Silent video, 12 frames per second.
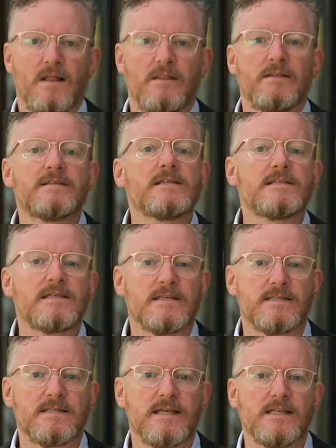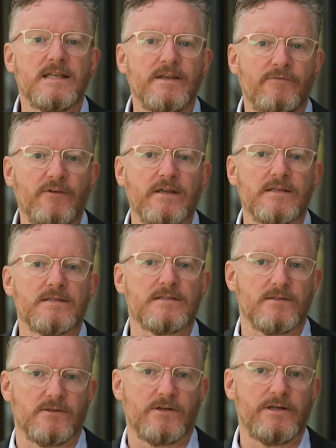This is a significant
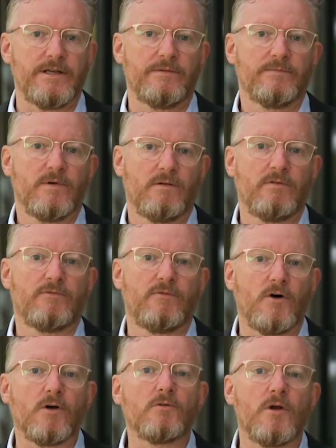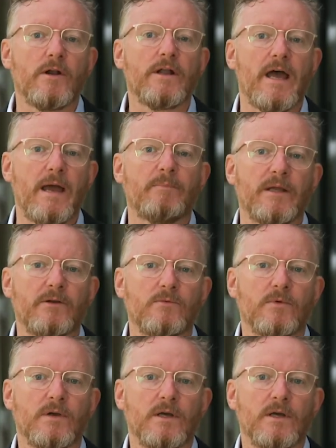story of a forerunner happening